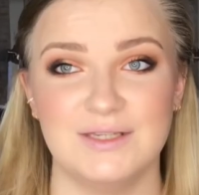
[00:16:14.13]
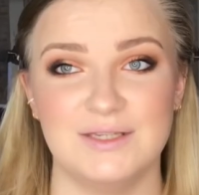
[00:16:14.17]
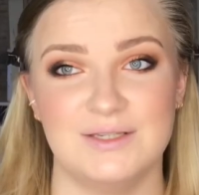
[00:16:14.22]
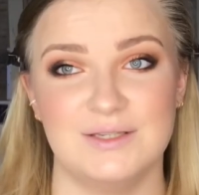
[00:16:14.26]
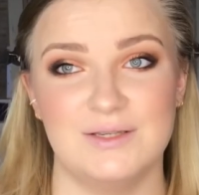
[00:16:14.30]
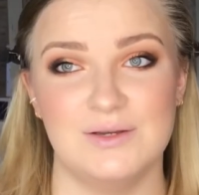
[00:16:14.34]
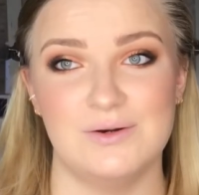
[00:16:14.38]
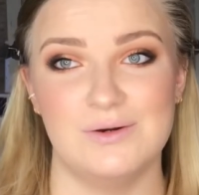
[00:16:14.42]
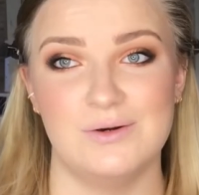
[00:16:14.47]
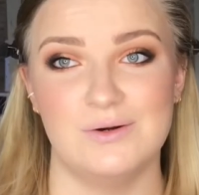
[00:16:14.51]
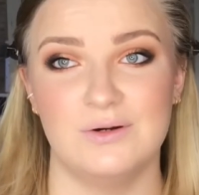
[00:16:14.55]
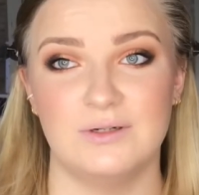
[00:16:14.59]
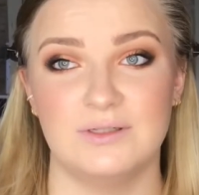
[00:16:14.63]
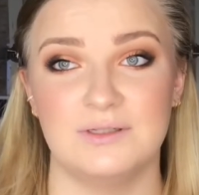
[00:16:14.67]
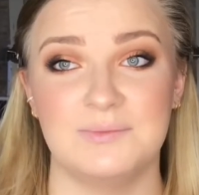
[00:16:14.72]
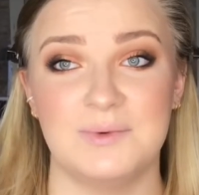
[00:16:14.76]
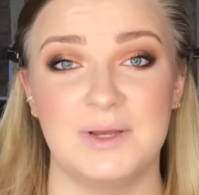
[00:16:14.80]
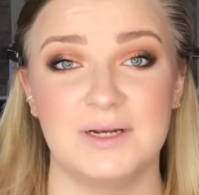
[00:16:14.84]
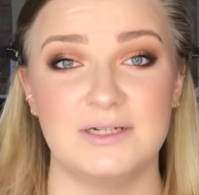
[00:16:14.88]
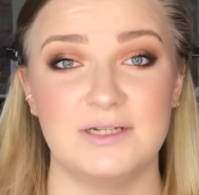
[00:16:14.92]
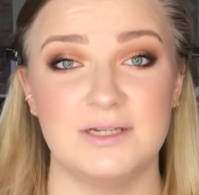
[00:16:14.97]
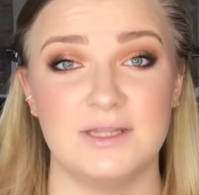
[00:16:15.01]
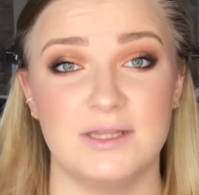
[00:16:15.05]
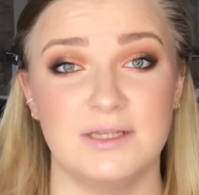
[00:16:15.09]
So to
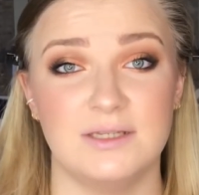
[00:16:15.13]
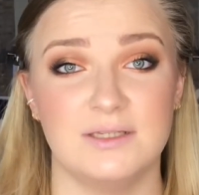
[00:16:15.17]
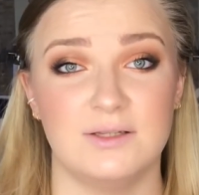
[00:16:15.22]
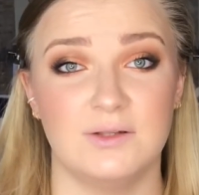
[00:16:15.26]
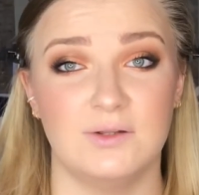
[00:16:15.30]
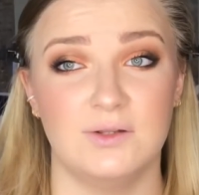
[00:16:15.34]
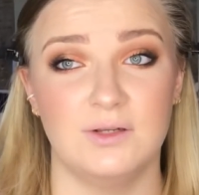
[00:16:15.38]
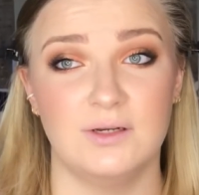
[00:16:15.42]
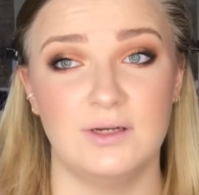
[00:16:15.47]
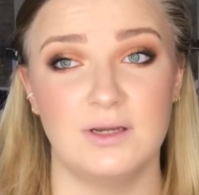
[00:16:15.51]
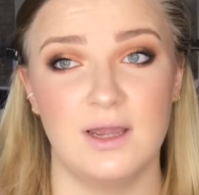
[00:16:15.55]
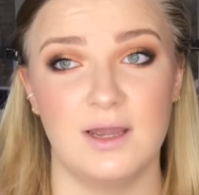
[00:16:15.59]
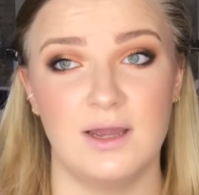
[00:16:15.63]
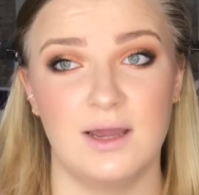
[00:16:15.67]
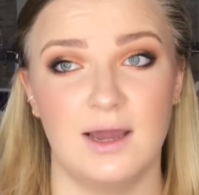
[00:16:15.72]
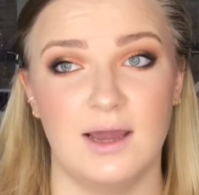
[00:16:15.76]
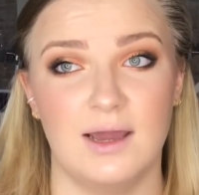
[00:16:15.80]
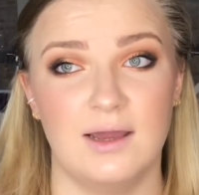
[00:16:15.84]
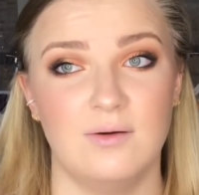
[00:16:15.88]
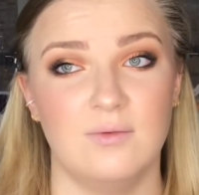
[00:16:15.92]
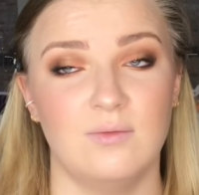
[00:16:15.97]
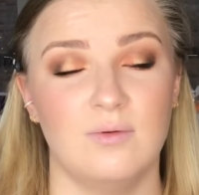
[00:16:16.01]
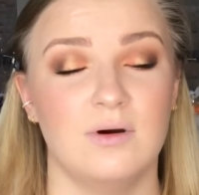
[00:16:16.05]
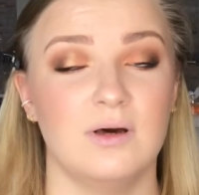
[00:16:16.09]
match this look,
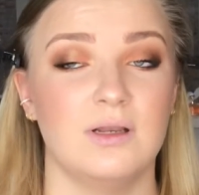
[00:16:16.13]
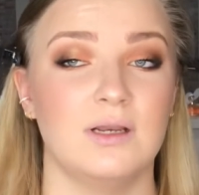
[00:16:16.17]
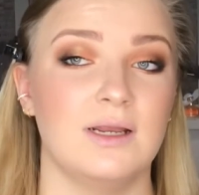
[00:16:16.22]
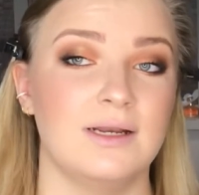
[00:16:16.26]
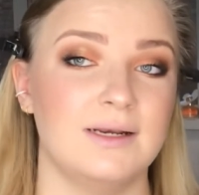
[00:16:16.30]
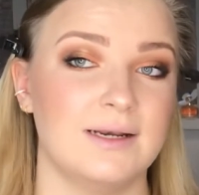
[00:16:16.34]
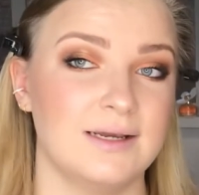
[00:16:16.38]
I want